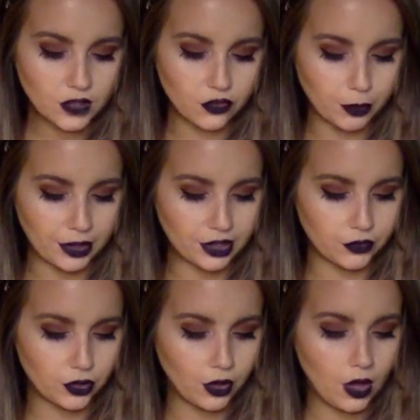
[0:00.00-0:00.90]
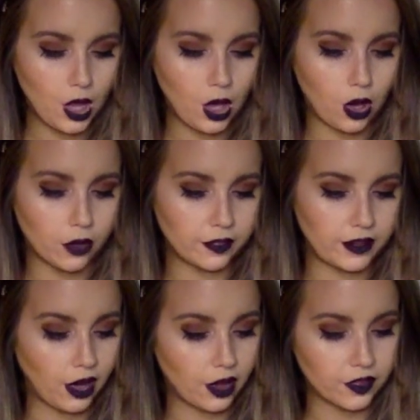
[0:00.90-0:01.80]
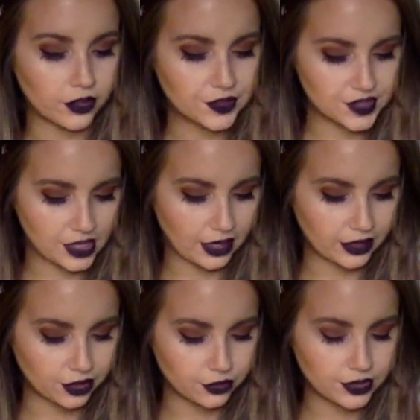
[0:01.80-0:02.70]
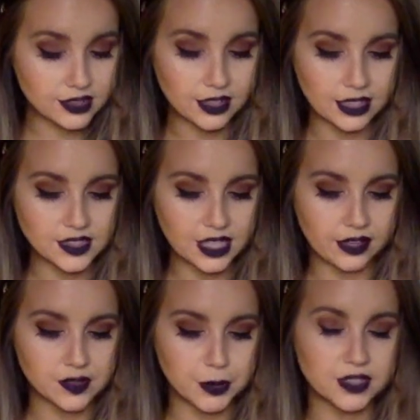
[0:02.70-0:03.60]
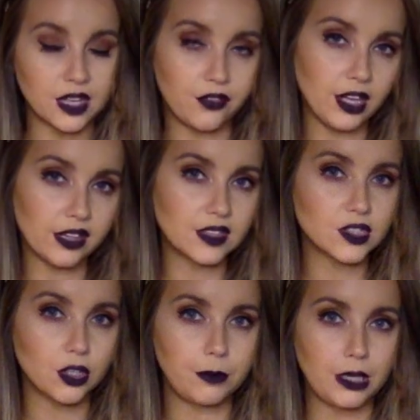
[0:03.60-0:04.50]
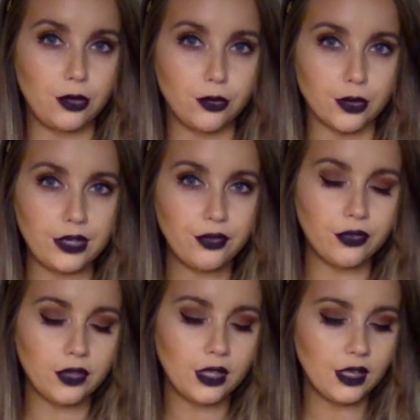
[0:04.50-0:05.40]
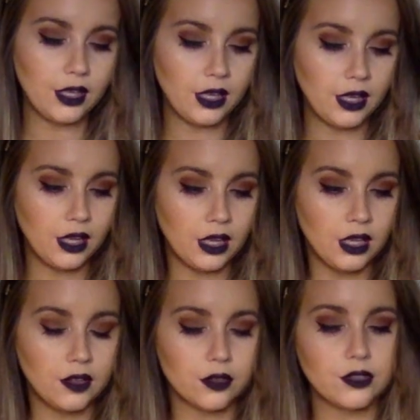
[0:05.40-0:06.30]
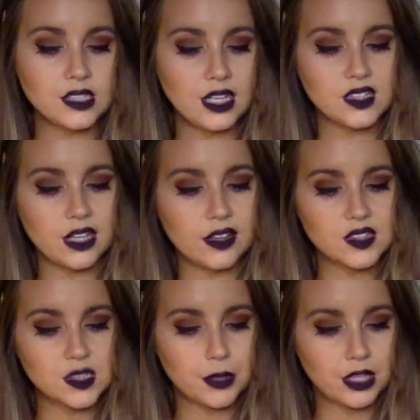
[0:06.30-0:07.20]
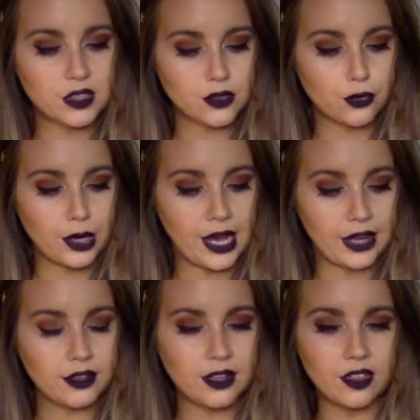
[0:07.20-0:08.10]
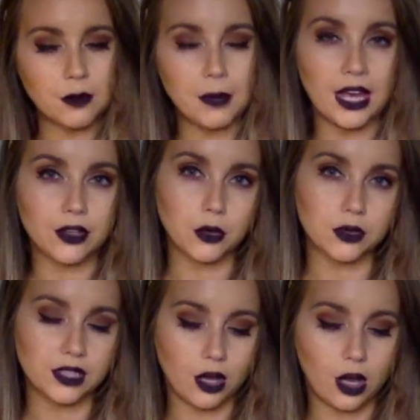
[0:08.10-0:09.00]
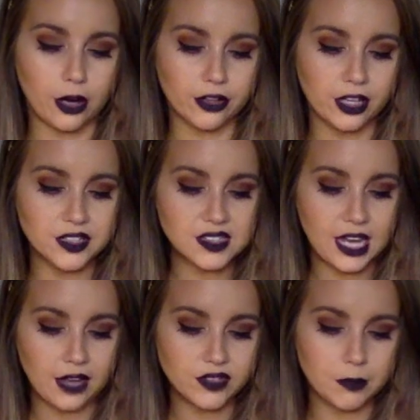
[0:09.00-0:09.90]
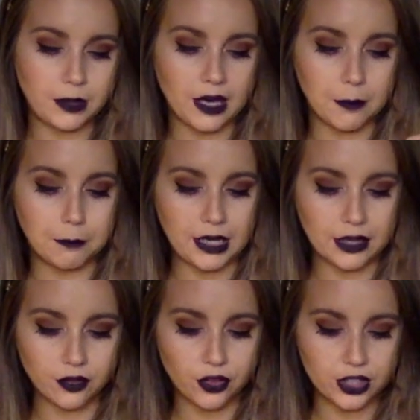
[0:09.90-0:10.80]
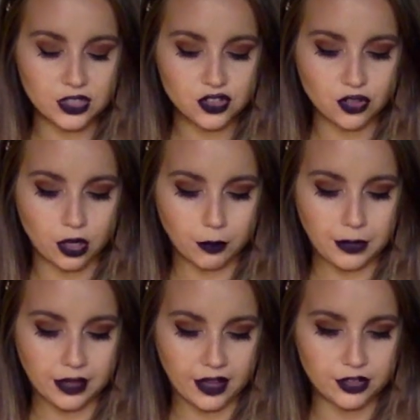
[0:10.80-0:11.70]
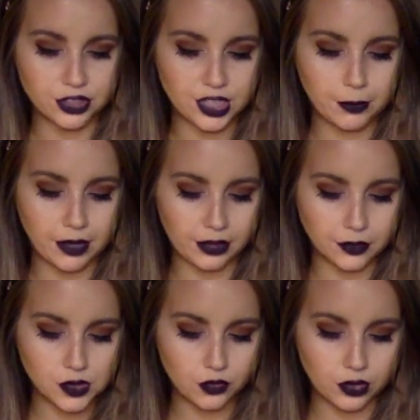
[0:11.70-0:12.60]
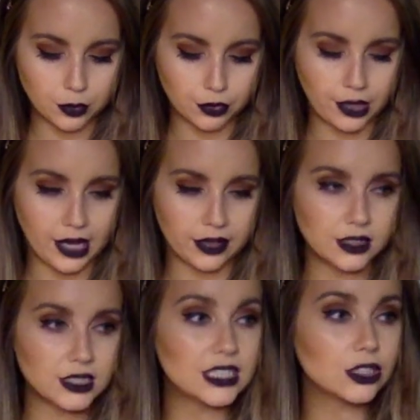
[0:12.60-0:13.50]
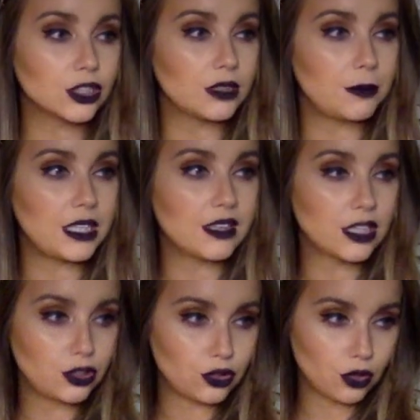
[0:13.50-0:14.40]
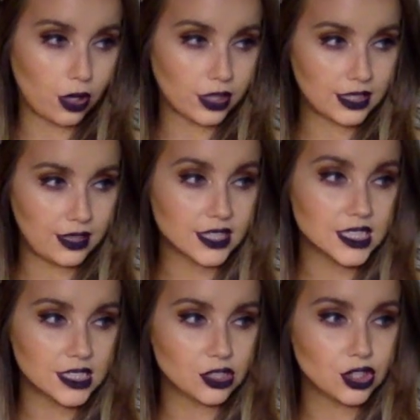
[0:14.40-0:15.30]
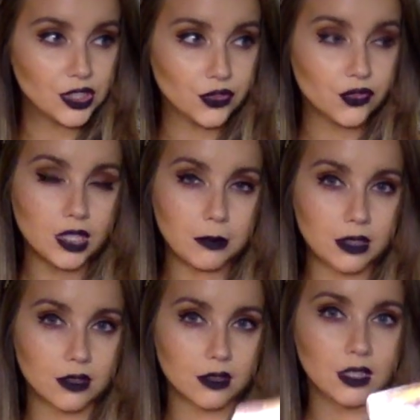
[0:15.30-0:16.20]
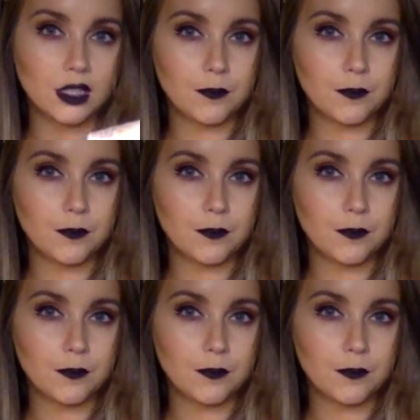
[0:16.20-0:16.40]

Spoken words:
for many of you, on the other side. Now, the reason that I say this, because I feel like this could be grief. The reason I say this is because of Rhiannon and the man holding a heart. Now, it doesn't have to be a male. There is strong male energy, but I also feel with Rhiannon, it could be that you are connecting to a female,